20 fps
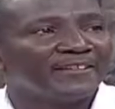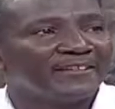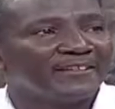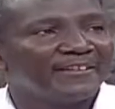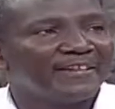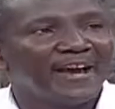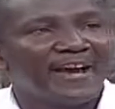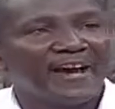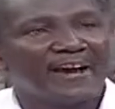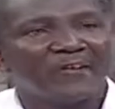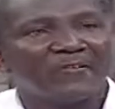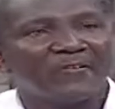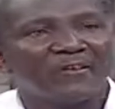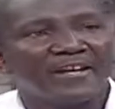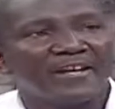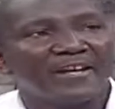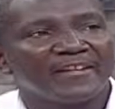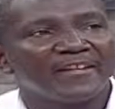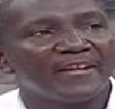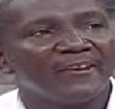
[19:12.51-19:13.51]

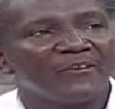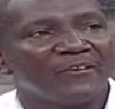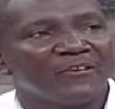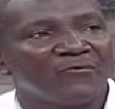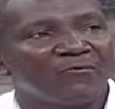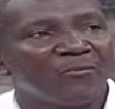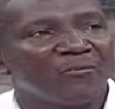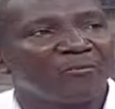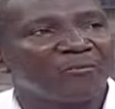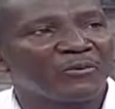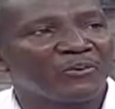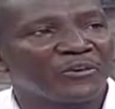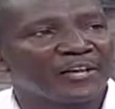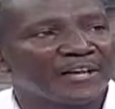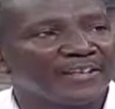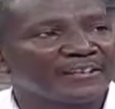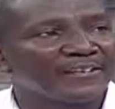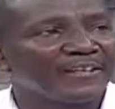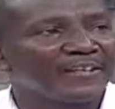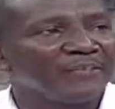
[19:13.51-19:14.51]
They're looking for
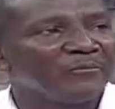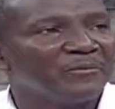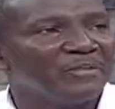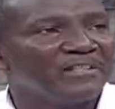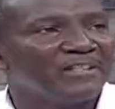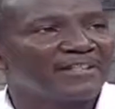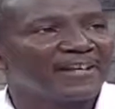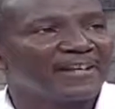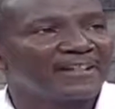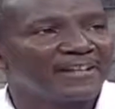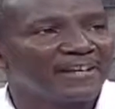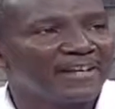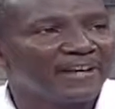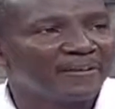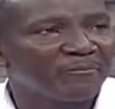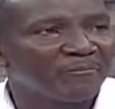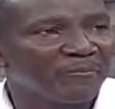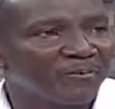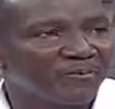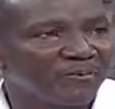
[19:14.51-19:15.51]
products that meet certain
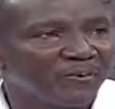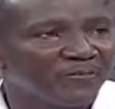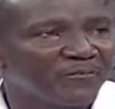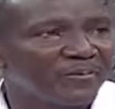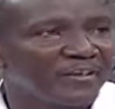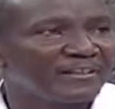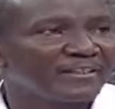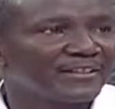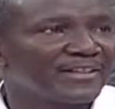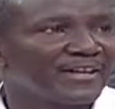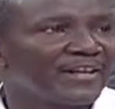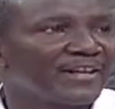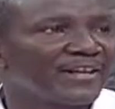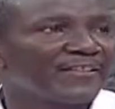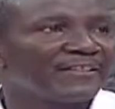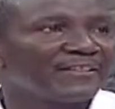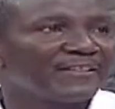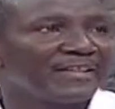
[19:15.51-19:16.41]
animal welfare standards,